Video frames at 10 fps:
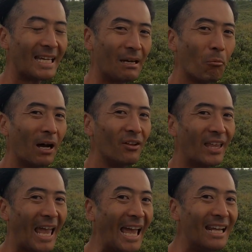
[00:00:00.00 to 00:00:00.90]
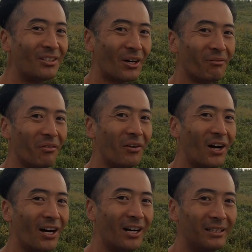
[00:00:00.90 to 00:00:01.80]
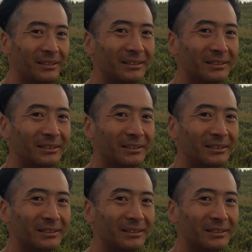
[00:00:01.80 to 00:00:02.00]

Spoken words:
gain wealth, and travel far.